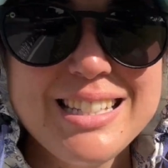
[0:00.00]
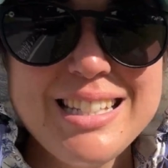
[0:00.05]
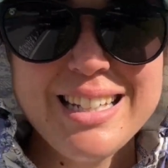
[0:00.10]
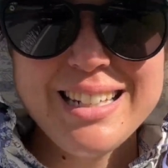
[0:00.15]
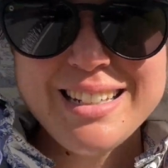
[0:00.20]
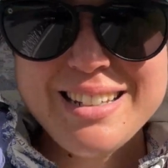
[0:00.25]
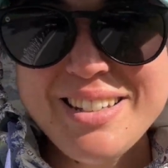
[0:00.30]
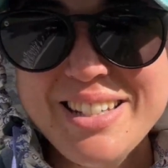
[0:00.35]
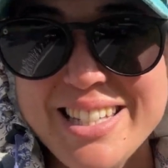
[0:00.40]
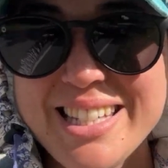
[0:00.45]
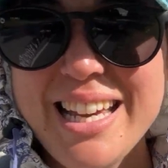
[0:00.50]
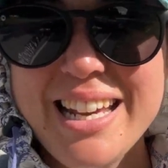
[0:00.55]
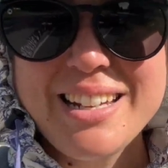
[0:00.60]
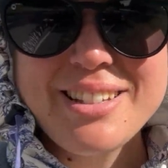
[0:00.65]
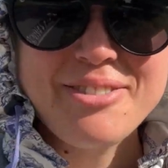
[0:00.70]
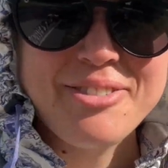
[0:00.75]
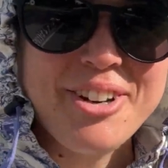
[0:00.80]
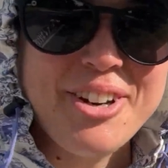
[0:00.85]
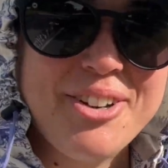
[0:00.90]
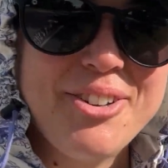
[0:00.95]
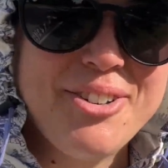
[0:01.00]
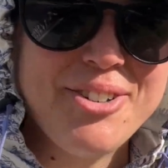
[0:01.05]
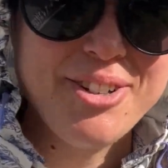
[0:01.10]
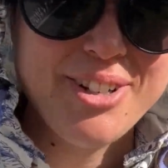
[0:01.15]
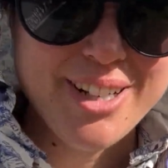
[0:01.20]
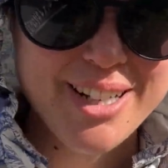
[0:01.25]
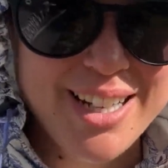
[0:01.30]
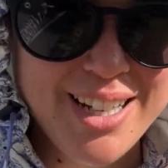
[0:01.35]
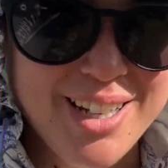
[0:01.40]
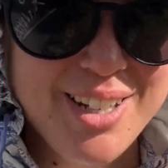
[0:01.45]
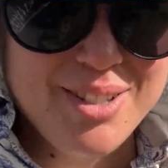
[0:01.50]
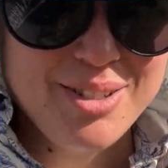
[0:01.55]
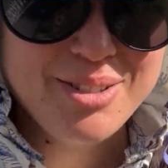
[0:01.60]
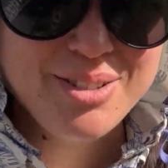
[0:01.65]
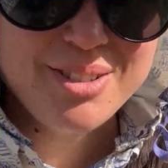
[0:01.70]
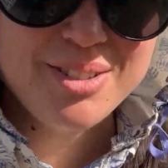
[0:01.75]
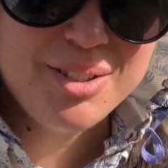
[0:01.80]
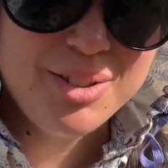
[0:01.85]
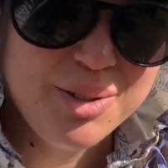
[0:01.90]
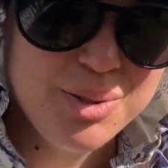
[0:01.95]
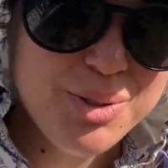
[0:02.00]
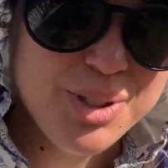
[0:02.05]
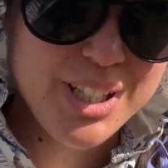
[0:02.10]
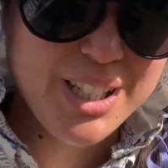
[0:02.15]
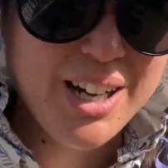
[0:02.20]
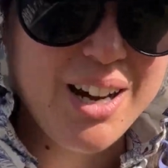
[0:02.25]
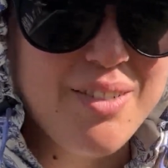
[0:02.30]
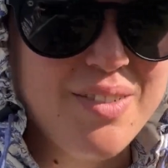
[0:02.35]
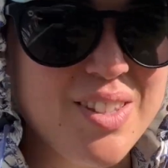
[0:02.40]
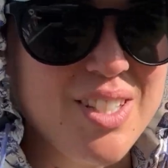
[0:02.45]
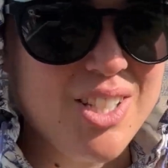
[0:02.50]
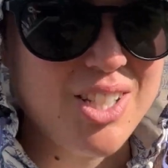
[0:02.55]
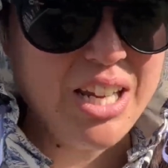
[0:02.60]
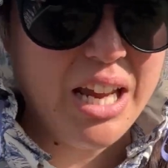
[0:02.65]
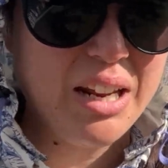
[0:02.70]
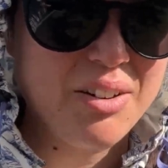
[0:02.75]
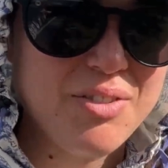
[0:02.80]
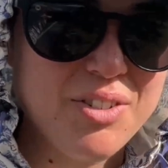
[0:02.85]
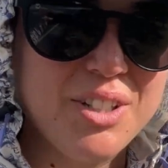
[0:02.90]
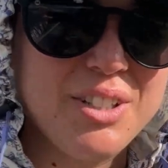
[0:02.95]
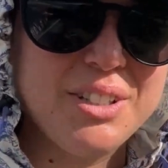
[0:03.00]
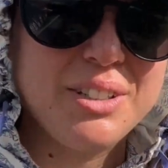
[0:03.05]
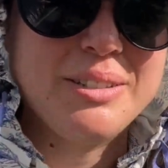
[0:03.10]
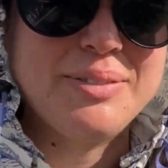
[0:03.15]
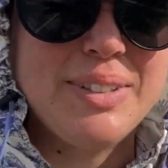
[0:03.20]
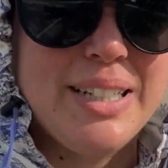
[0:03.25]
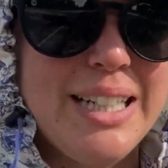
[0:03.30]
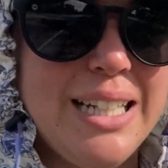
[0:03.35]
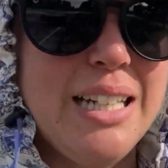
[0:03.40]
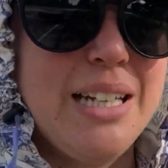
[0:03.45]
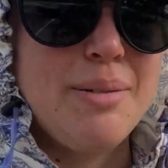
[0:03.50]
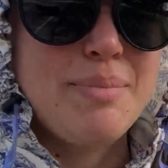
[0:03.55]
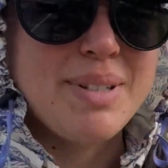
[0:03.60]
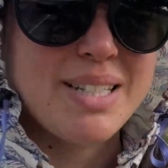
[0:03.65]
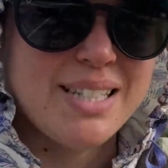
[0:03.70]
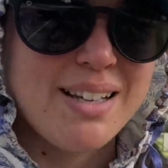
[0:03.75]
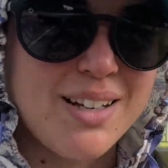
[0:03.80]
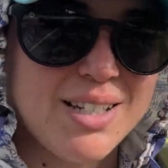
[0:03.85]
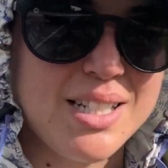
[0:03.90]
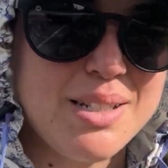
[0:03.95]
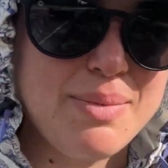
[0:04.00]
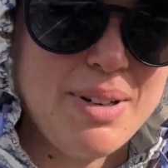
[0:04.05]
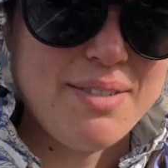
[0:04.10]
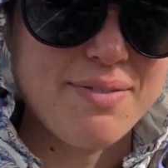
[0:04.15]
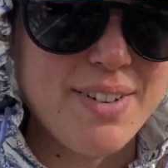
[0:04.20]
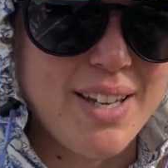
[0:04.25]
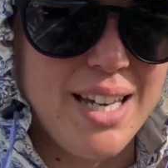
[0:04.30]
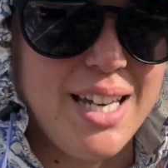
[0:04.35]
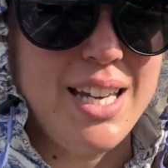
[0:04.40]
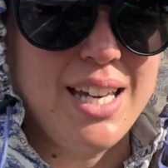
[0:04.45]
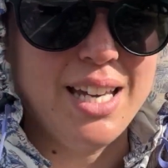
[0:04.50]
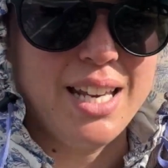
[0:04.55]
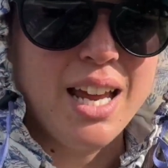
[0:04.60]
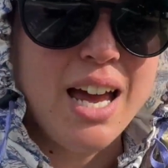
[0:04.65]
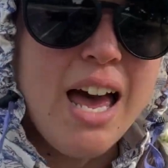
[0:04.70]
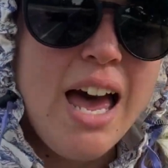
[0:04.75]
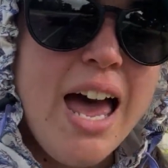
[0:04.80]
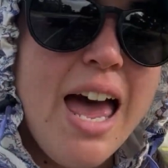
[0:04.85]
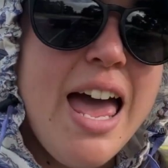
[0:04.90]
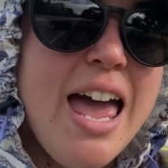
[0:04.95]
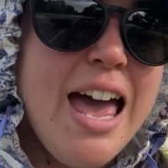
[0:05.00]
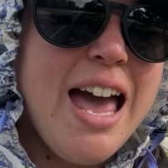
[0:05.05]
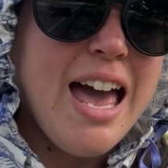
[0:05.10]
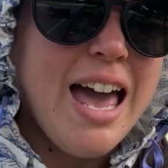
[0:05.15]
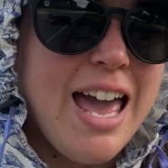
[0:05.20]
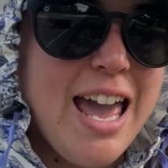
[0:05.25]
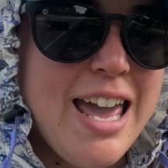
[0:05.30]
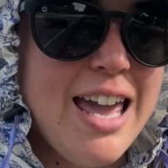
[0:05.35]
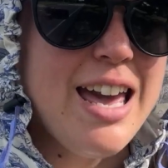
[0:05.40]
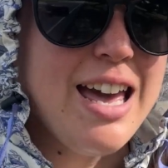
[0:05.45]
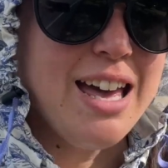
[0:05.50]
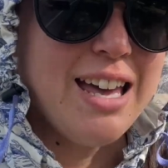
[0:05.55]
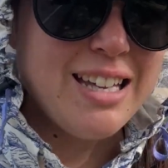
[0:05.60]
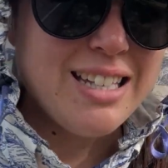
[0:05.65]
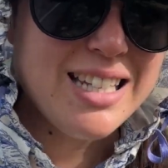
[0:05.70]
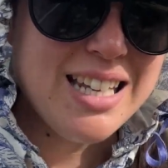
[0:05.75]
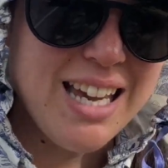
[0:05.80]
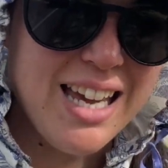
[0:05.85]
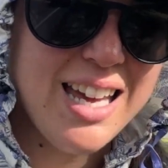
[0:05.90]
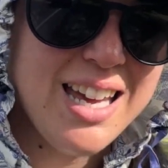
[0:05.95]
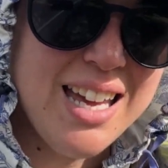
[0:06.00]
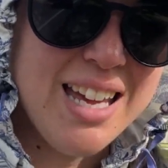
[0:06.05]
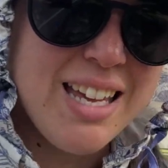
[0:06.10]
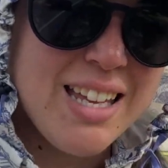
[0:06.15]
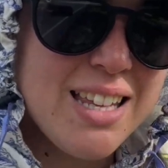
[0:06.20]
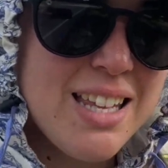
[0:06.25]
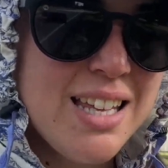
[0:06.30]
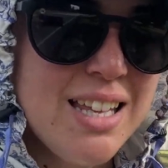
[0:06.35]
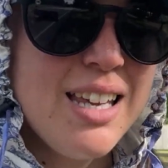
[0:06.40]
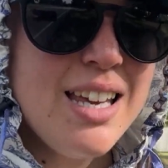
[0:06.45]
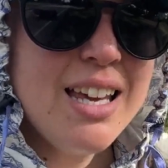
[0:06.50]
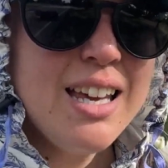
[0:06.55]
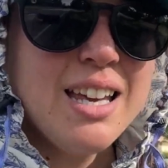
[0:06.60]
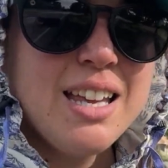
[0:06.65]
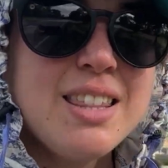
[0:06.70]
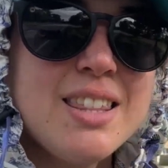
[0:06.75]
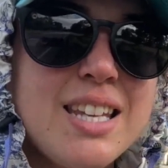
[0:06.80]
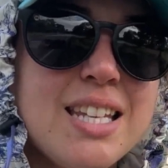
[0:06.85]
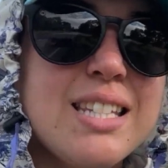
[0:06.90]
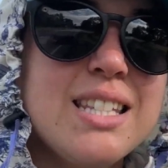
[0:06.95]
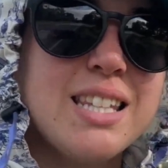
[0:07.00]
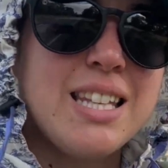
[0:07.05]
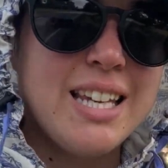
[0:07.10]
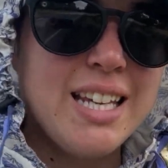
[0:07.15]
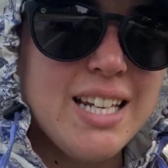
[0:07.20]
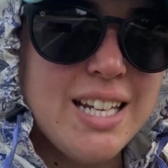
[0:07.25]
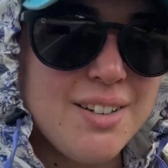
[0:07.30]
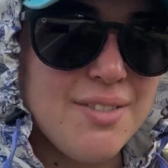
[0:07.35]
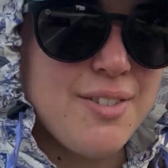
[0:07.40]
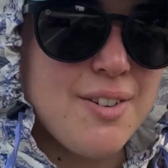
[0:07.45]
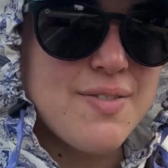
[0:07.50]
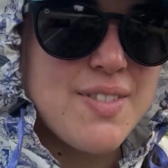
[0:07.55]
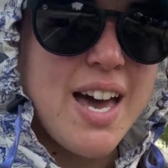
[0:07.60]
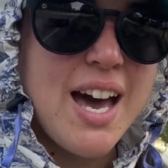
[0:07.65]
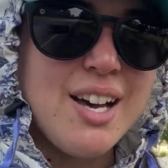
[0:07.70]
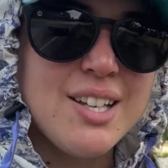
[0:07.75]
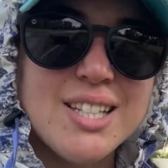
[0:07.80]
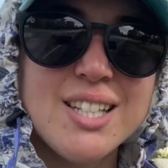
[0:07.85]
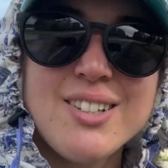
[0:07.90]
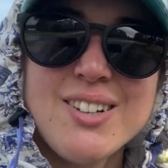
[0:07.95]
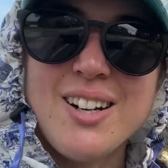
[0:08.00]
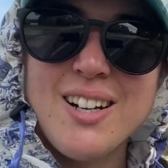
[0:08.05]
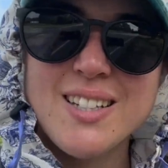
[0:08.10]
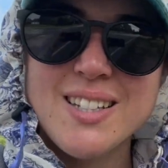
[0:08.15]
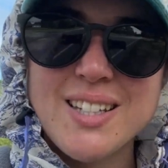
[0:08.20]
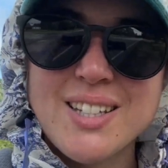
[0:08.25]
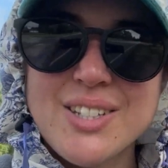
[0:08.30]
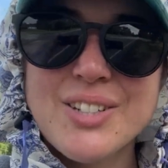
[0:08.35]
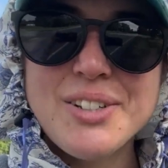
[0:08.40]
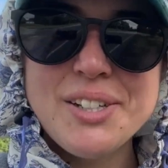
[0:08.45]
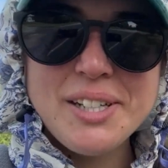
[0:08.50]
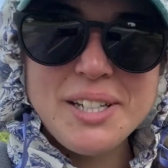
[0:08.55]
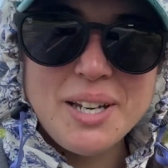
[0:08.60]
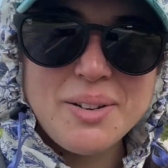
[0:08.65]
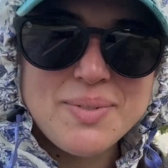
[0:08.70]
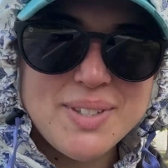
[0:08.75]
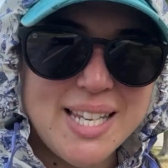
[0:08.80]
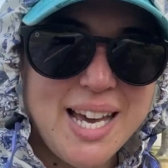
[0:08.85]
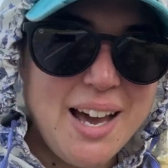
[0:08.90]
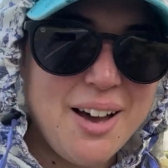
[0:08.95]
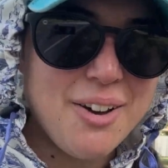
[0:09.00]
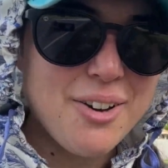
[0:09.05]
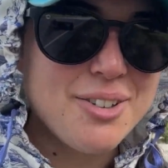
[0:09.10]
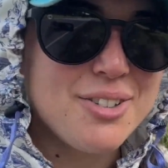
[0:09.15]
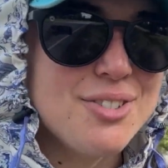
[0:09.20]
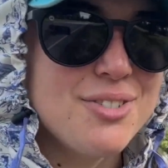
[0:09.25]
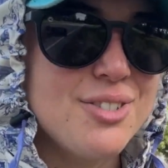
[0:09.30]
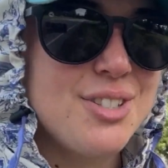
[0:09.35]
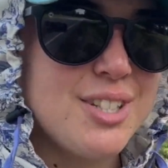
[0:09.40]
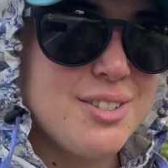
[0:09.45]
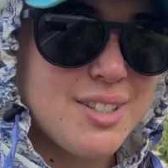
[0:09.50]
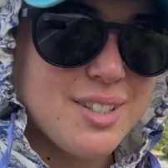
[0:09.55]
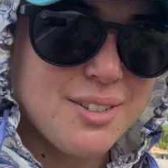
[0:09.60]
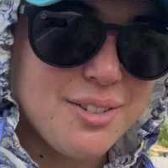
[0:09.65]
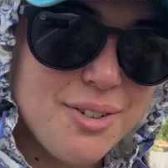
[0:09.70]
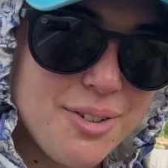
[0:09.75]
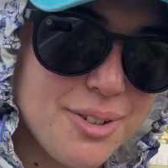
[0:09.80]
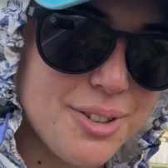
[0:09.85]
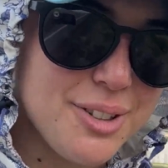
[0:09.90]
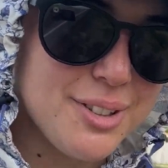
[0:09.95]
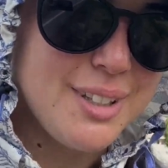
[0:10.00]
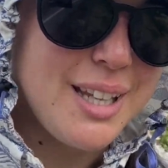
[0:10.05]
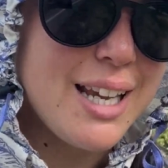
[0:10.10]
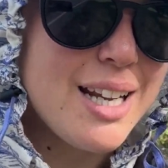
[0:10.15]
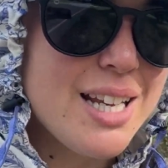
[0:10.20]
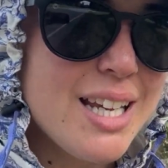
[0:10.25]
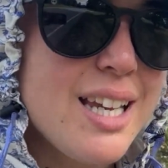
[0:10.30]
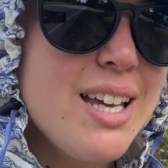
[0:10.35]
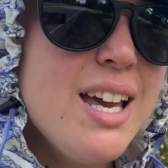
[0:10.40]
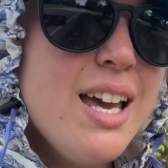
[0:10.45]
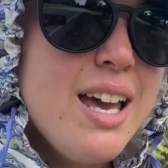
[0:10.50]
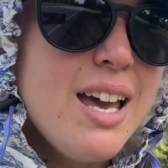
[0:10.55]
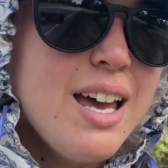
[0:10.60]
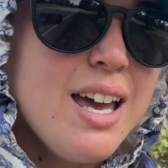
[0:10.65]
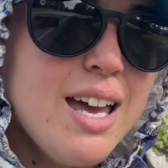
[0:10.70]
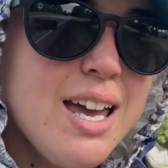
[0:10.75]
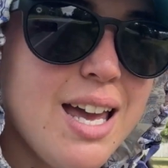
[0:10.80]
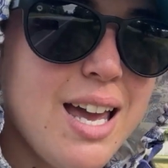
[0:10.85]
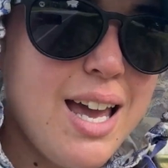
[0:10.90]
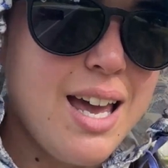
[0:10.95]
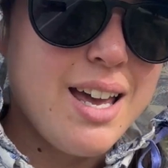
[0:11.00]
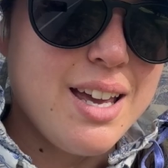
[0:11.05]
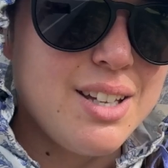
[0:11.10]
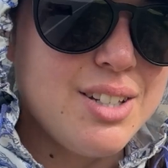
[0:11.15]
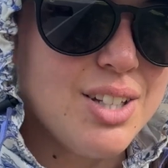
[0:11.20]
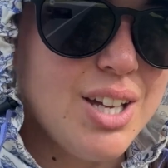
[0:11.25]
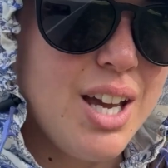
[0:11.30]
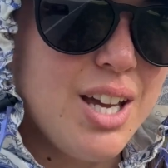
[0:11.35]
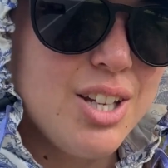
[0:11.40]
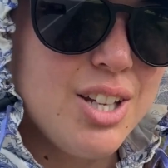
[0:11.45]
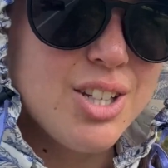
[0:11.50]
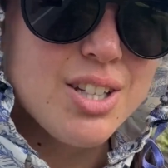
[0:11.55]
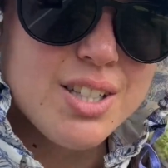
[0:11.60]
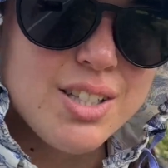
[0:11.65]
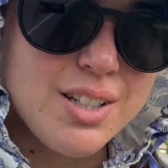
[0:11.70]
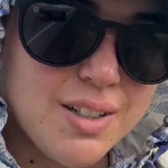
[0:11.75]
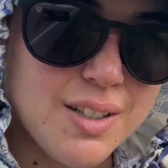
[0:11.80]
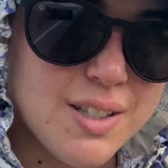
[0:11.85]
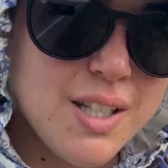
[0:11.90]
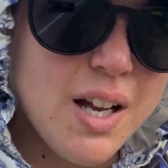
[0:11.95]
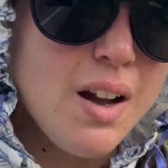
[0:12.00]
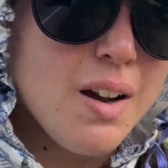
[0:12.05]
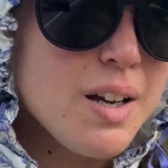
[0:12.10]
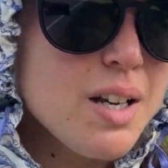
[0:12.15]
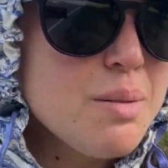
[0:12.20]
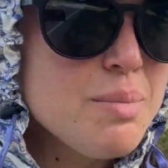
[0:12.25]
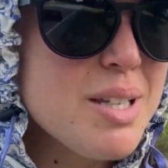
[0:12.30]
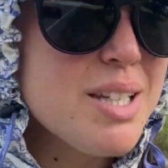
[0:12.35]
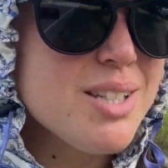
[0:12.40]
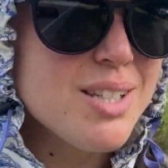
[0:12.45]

sitting on the side of the road, cooling off in the shade for a little bit, massaging my feet, and this lady from the house across the street comes out, and she's a little older lady, and she starts talking to me.